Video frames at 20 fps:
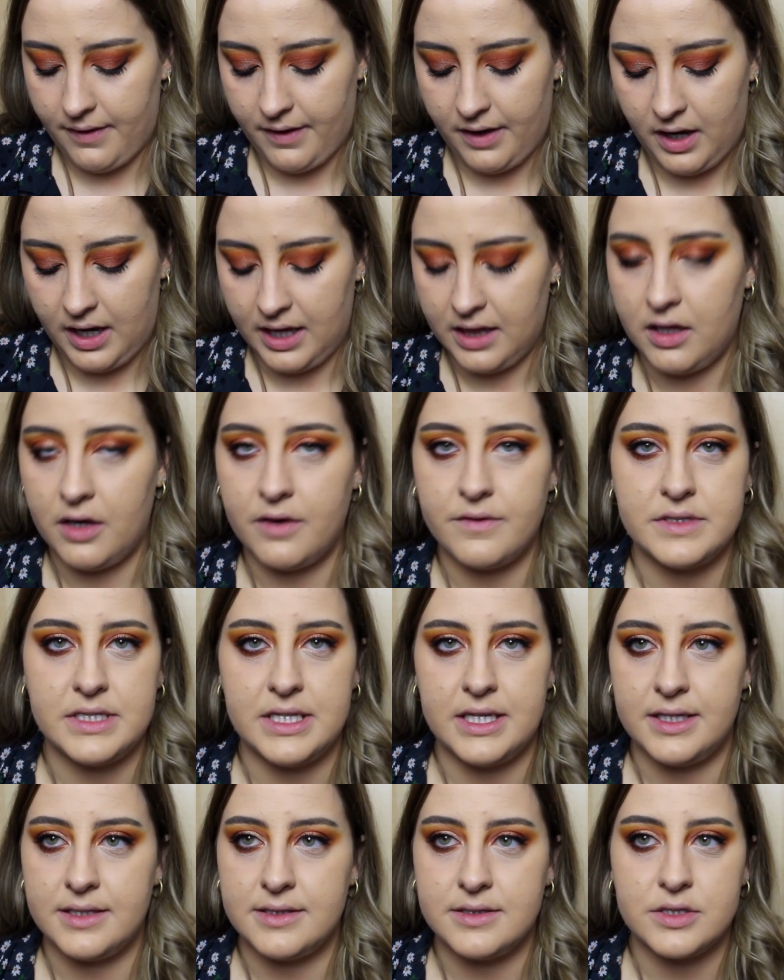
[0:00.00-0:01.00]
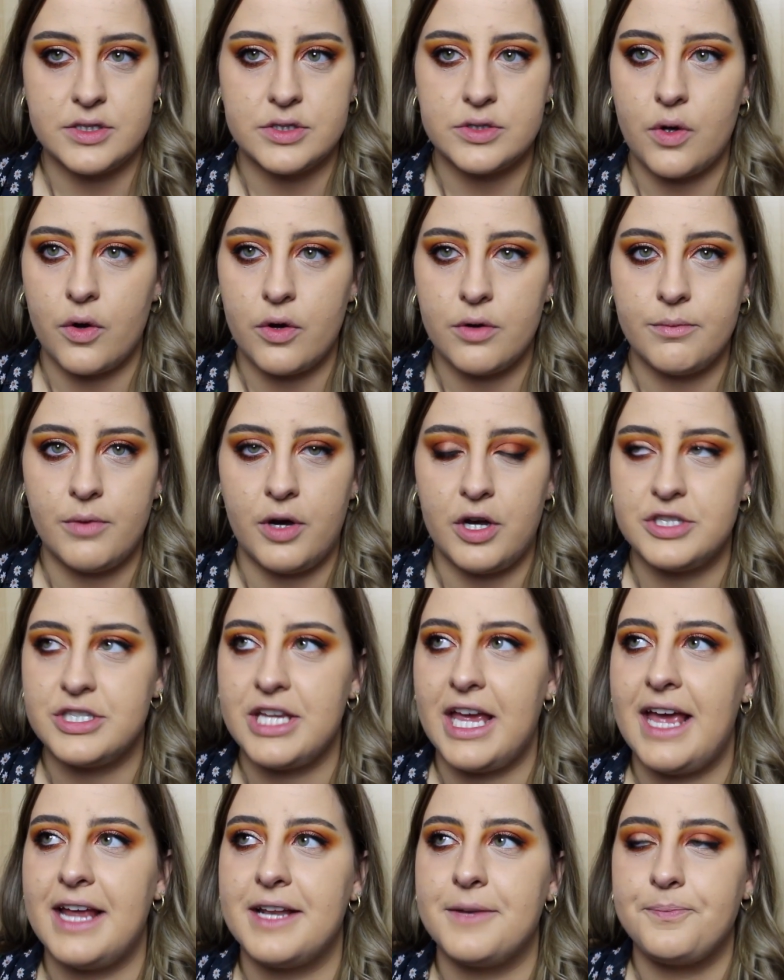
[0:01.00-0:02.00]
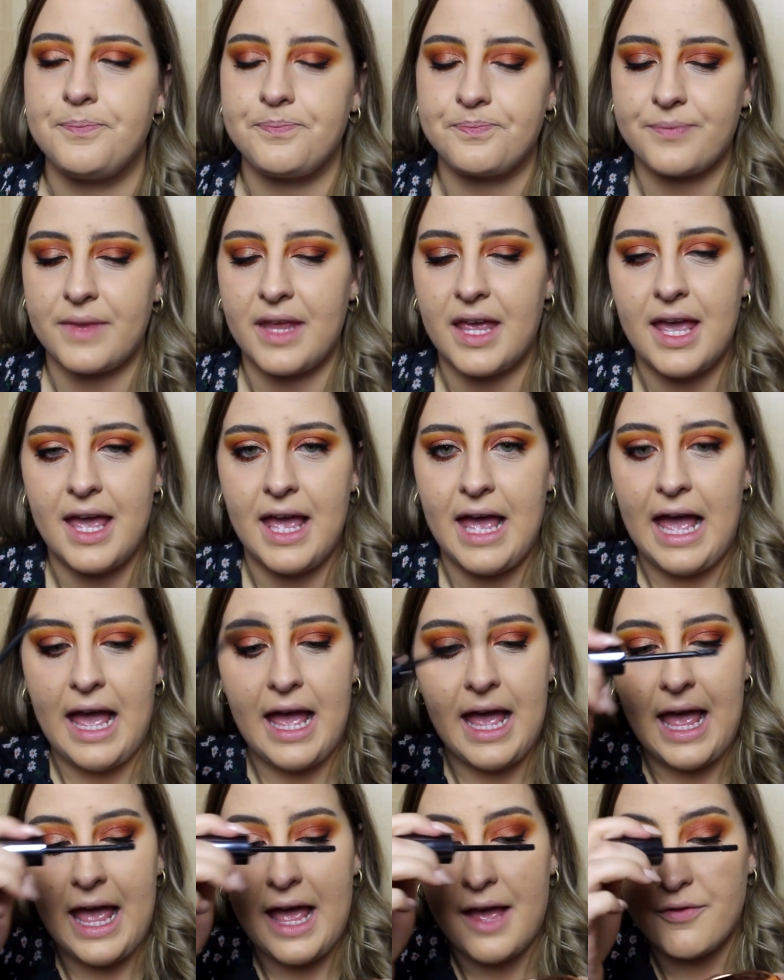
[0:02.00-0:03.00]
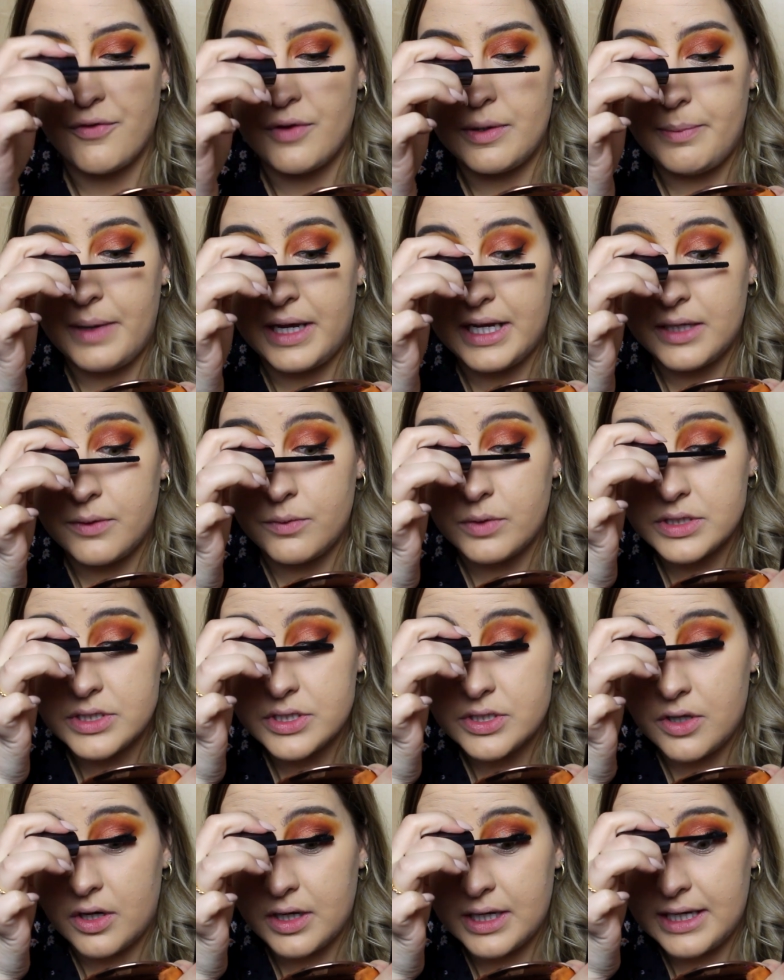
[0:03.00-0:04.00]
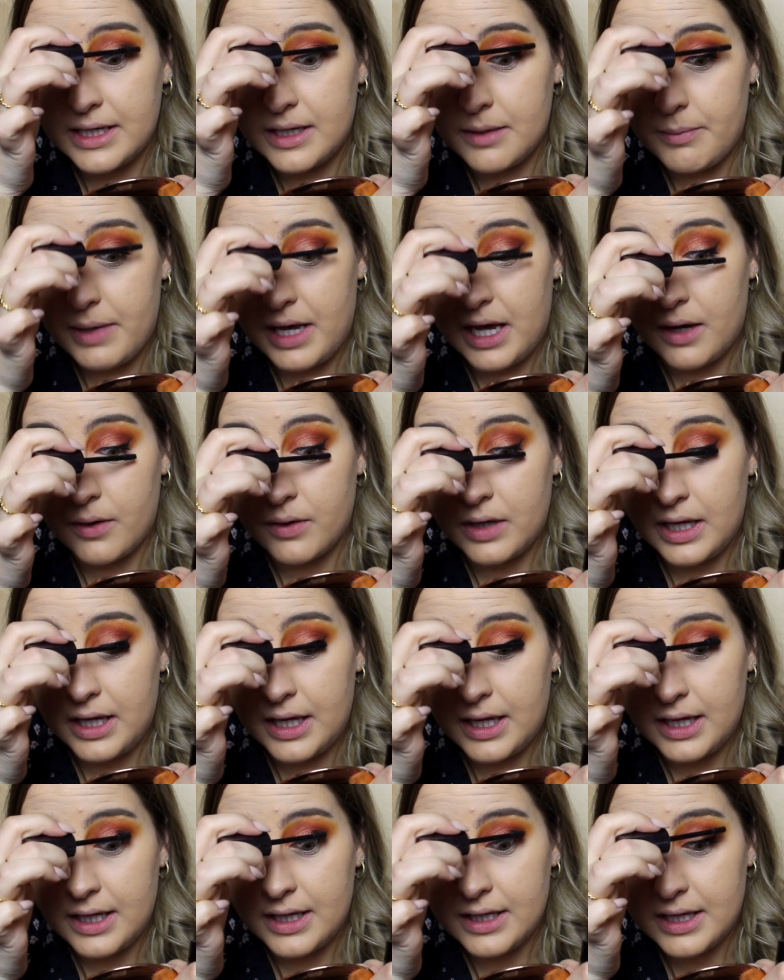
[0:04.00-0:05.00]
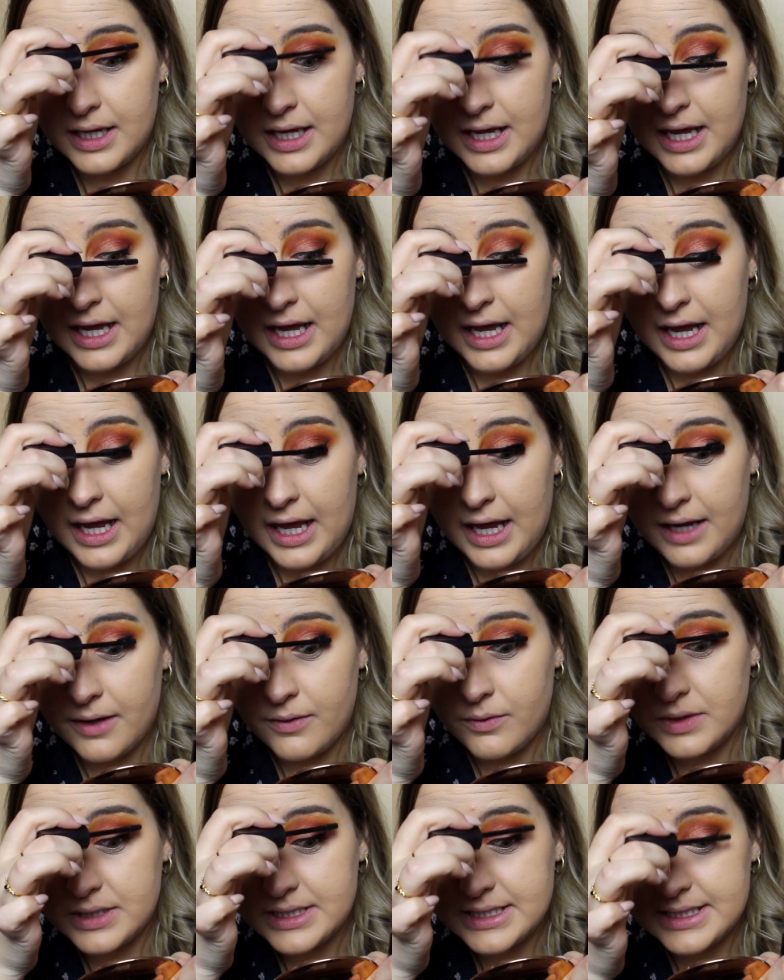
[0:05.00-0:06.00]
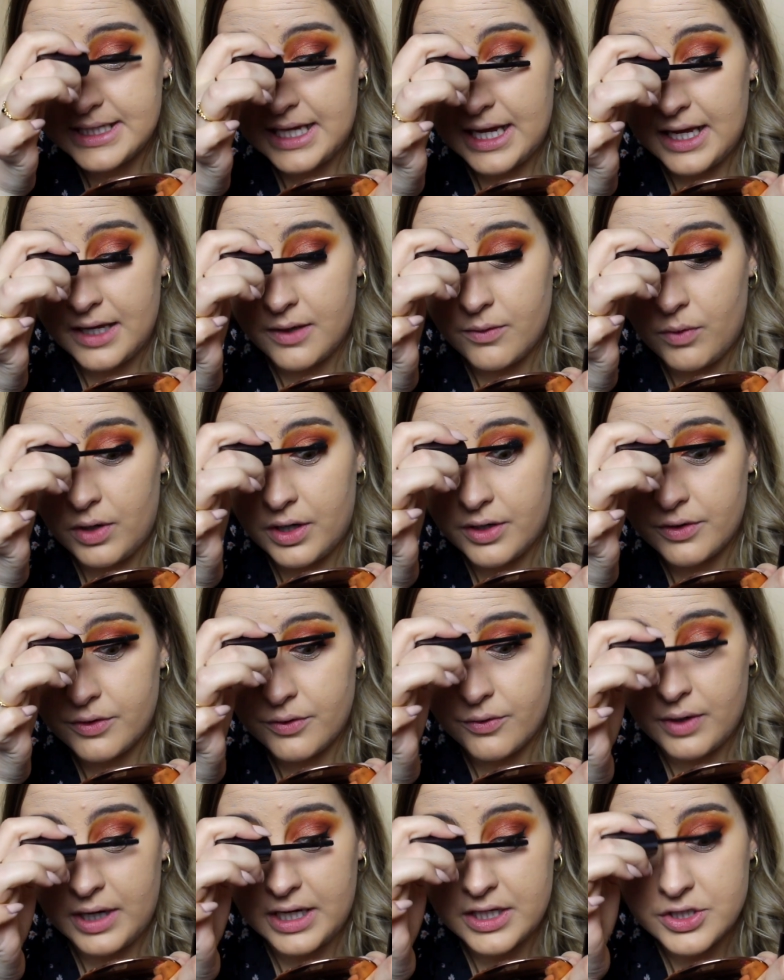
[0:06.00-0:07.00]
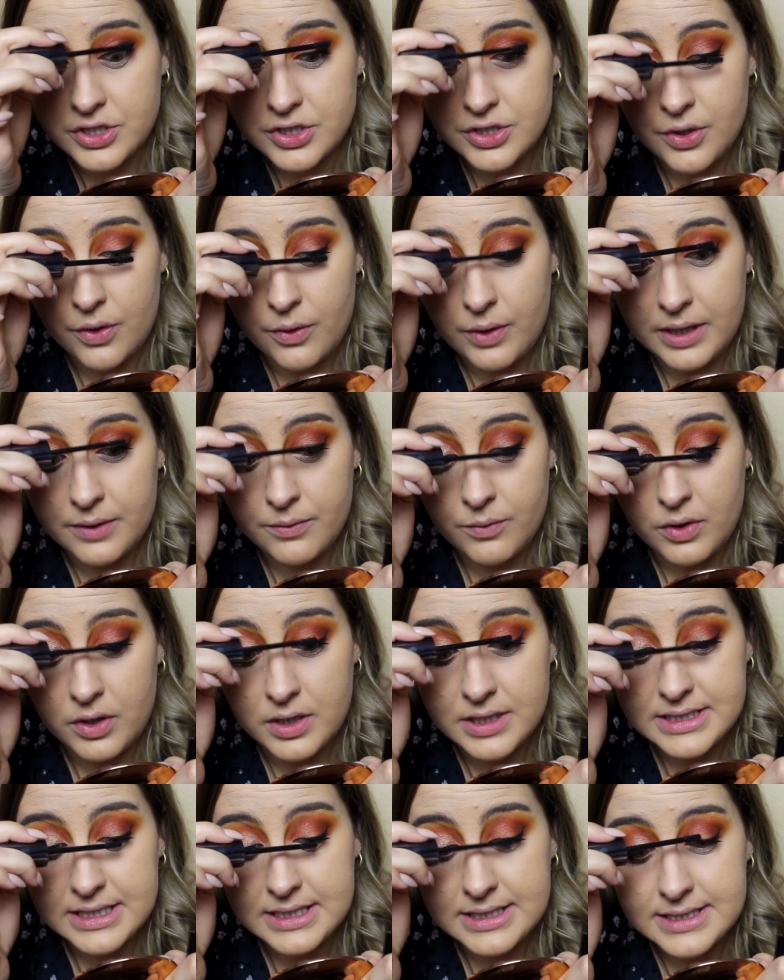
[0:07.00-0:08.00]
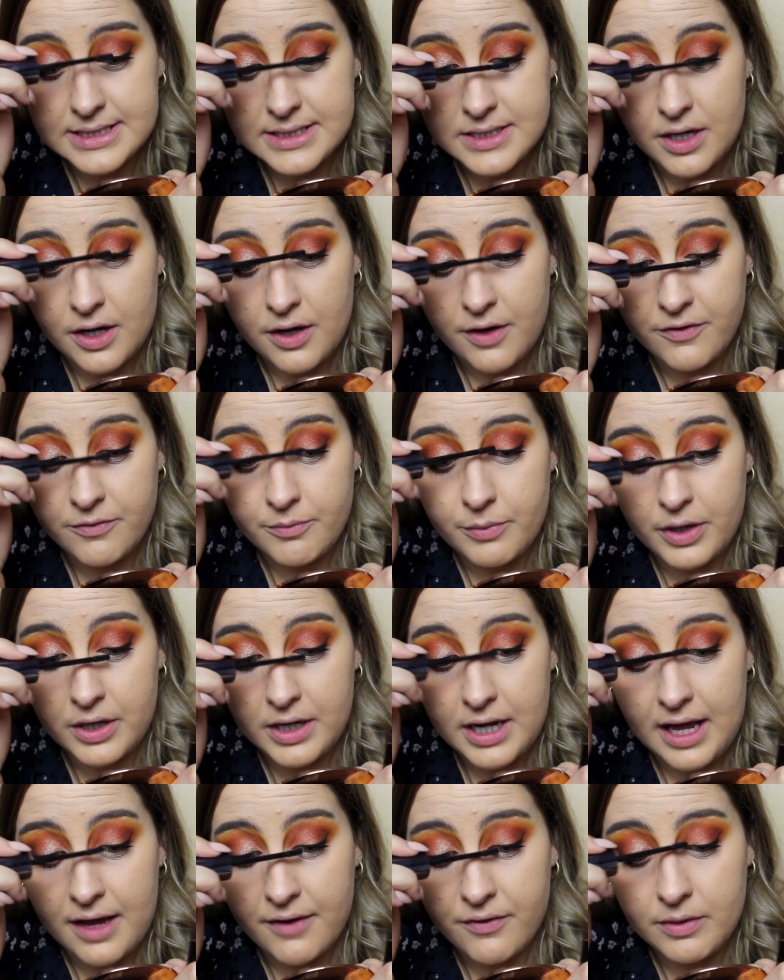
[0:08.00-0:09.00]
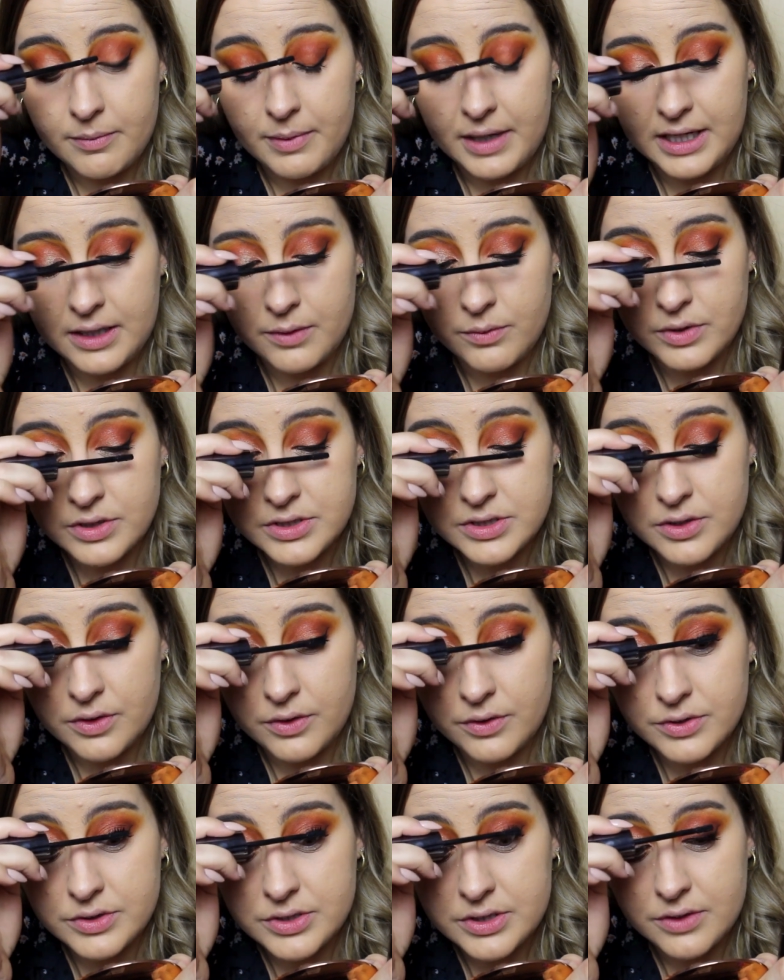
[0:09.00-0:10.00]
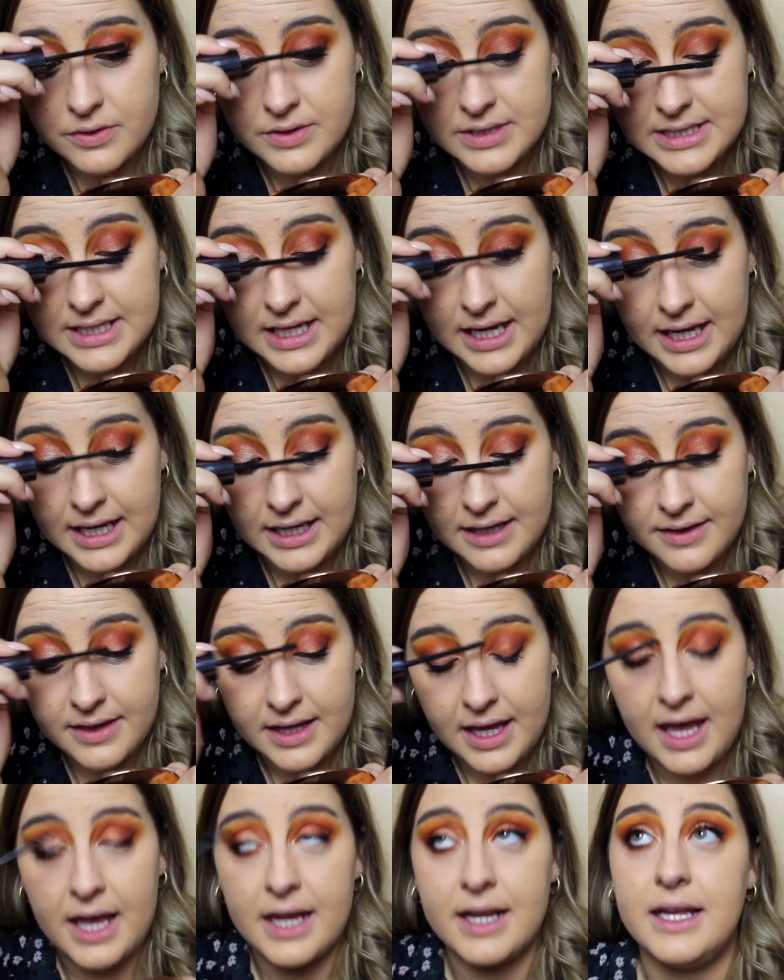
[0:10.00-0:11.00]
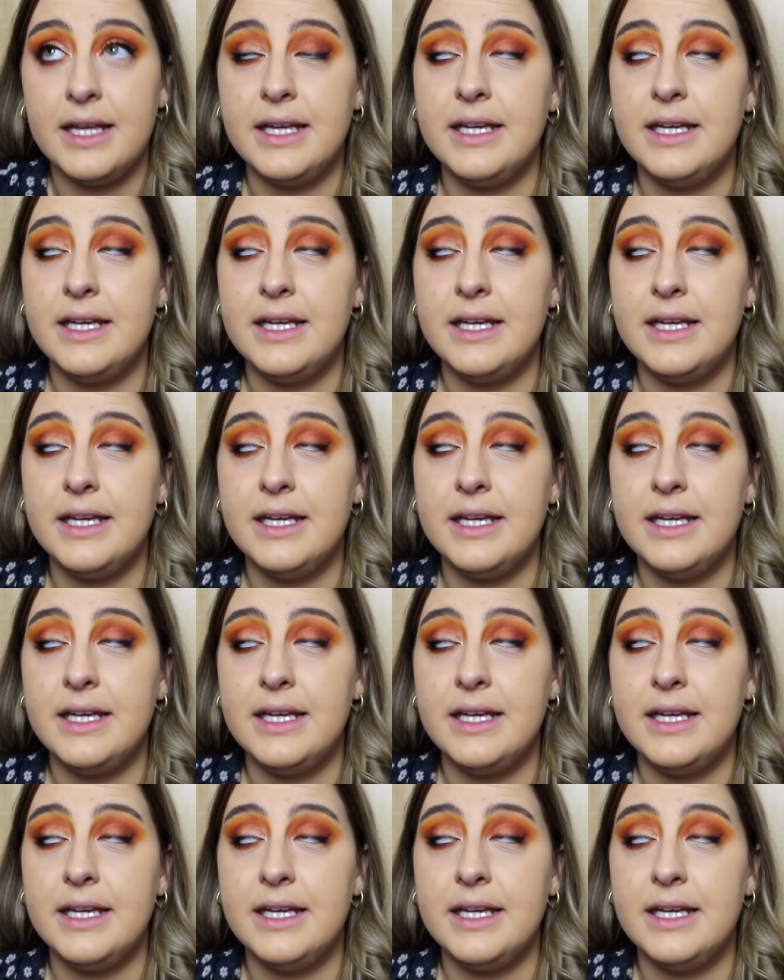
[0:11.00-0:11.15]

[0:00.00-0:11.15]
I loved it so much, and everybody was talking about it and was saying what a great show it was and stuff, but everybody was also saying that